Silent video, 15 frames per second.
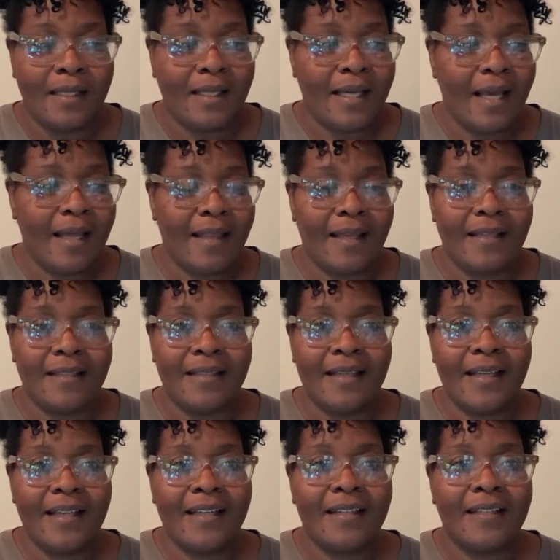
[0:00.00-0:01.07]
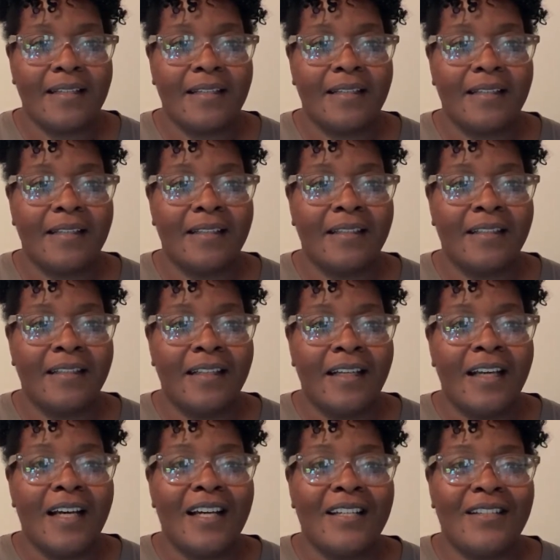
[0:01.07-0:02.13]
yeah, that's it.
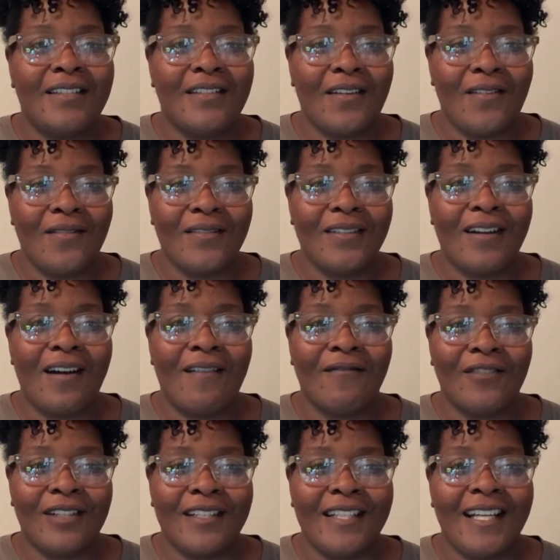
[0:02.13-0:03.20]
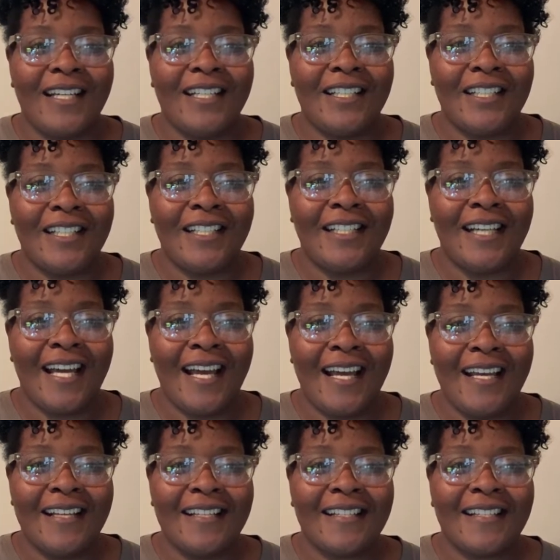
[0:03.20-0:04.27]
Adult conversation,
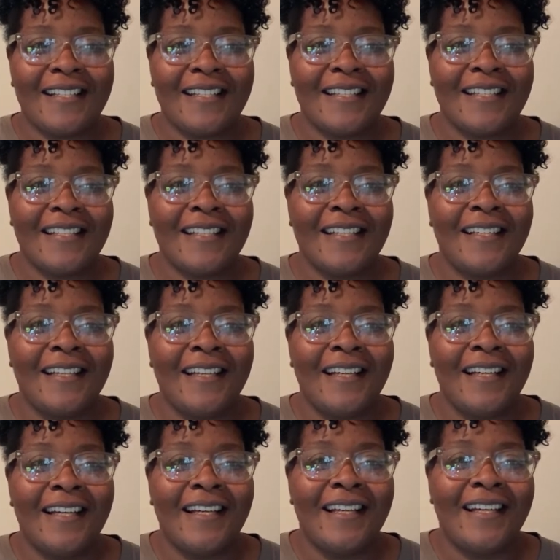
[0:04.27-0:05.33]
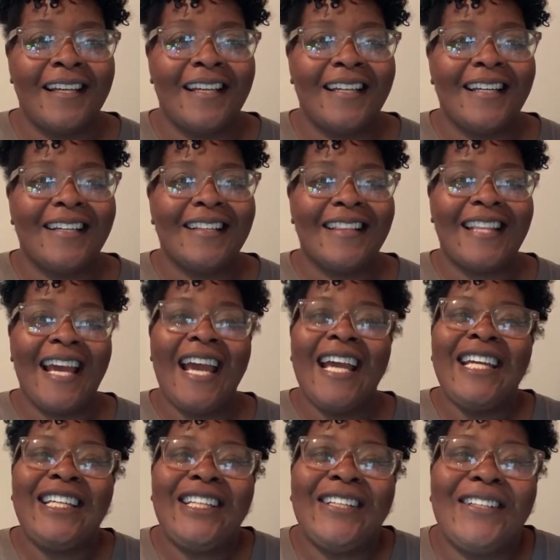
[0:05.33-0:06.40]
yes.
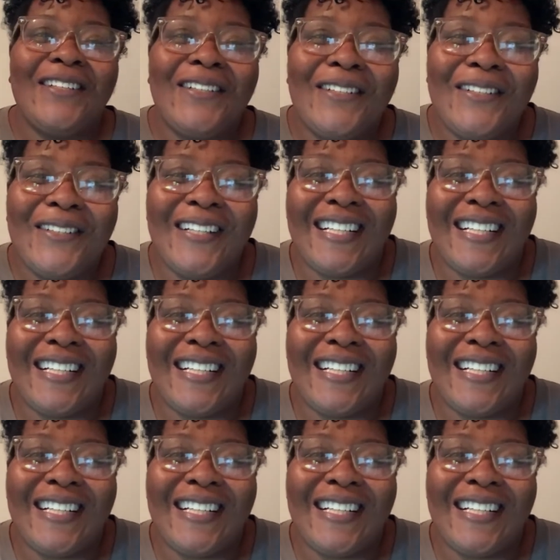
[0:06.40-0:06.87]
Thank you. no,